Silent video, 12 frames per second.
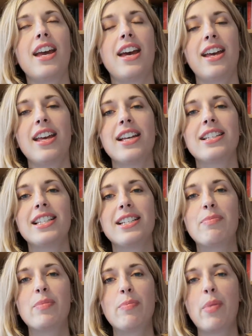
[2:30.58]
yeah, he has to
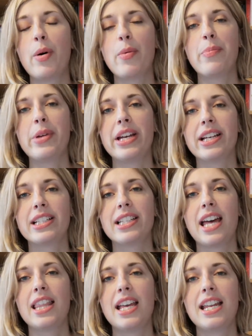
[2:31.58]
pull books
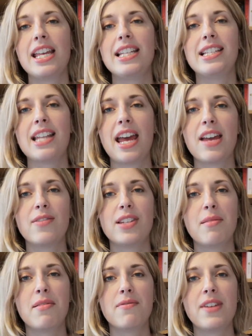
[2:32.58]
and then he saves
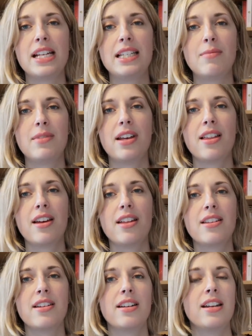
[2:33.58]
them and reads them to
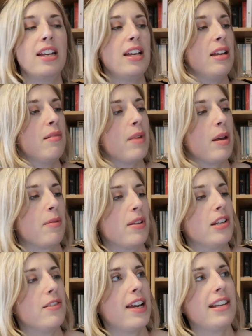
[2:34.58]
other people on
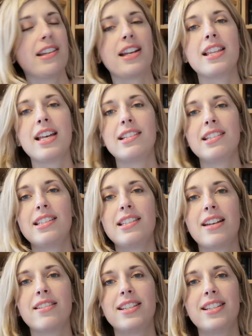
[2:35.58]
the train journey. That just
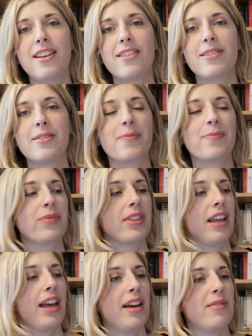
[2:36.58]
sounds so cool.
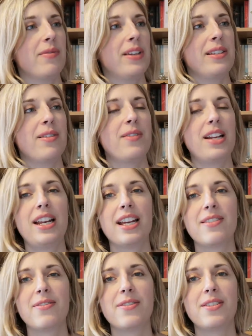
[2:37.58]
Um, so I'm really
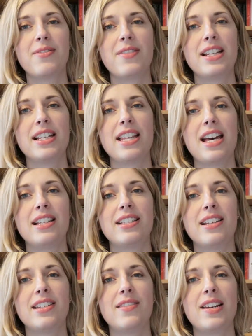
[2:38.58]
looking forward to reading that.
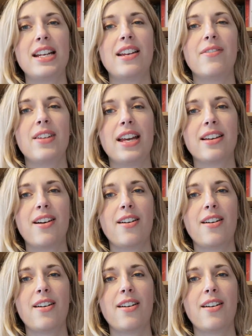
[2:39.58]
sounds really lovely and